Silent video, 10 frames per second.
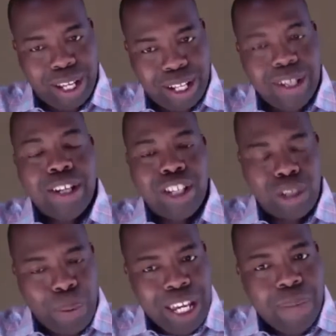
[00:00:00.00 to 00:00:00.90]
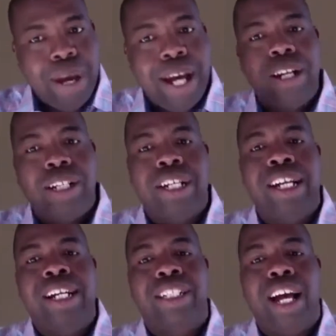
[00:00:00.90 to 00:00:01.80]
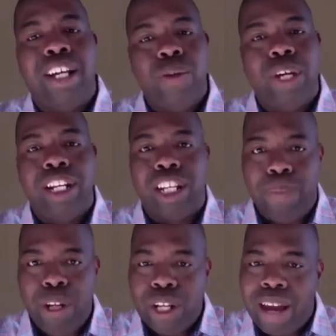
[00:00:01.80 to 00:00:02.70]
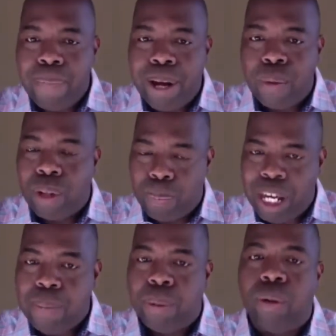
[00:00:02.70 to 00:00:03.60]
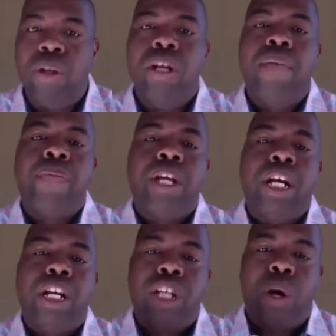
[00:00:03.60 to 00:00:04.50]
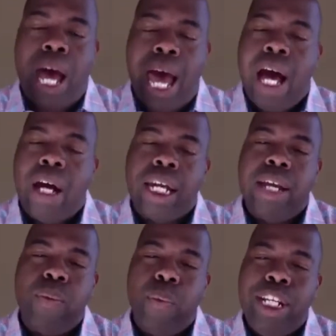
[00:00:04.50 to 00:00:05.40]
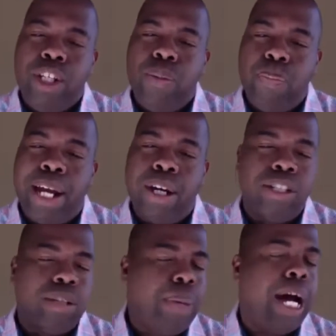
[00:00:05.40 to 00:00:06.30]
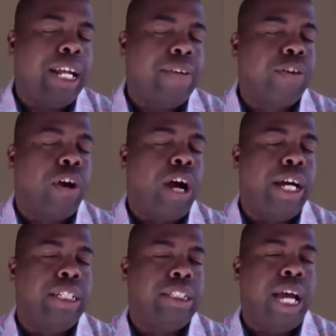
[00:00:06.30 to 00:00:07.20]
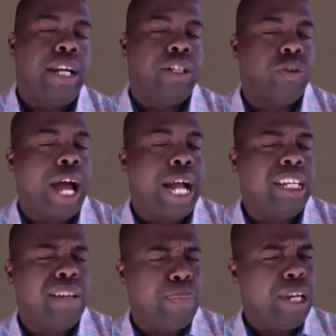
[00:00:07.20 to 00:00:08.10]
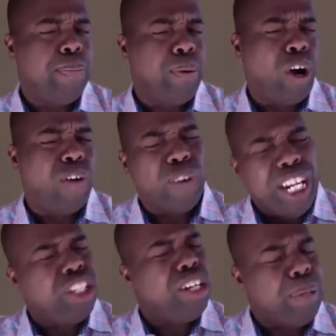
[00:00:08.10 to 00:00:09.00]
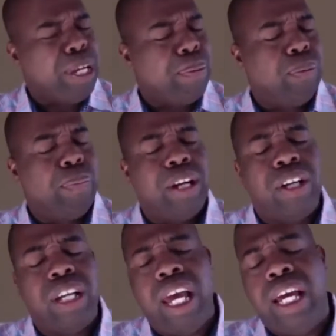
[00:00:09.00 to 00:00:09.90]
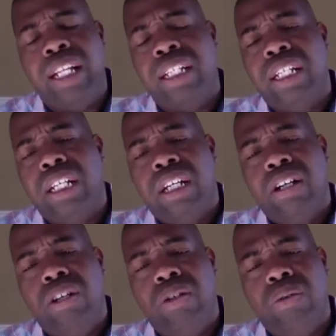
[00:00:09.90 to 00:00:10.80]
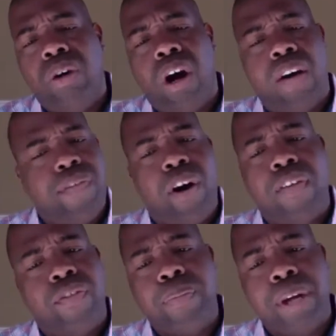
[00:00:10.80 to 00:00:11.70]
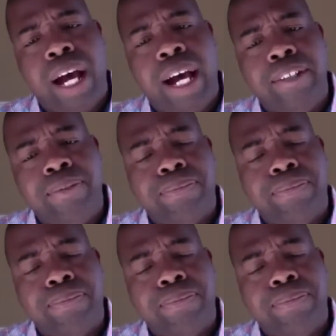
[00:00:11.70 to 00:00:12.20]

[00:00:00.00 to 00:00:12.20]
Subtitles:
can speak better to here's how you can communicate better with people. So how can we do better as a body of Christ at attracting people or reaching people, better yet, who are far from God?